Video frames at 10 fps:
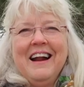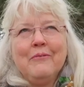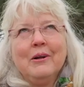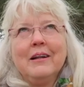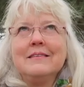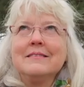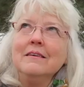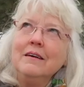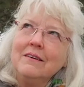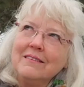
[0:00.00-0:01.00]
I realized,
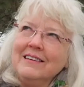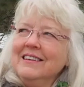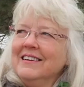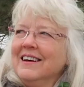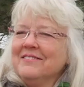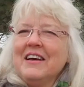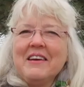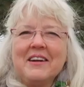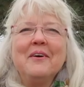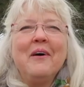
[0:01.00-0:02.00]
oh,
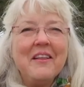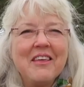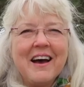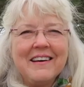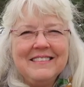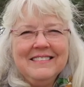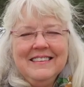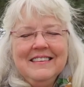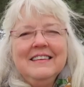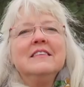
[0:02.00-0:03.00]
maybe I don't want that.
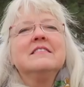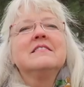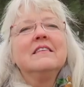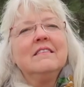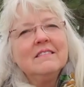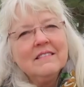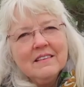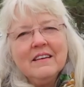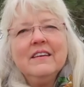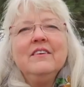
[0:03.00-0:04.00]
So
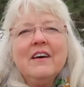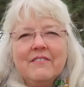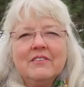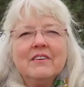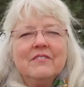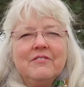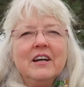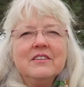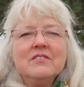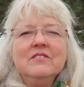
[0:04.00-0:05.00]
you have to
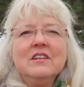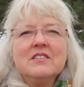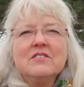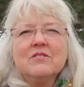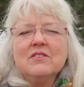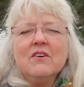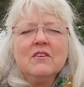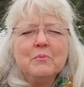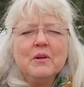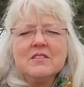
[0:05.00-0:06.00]
fine tune it. So don't
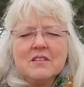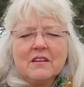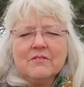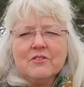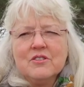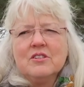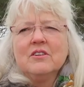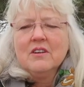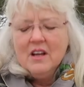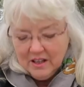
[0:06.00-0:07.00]
get breeding stock the first year.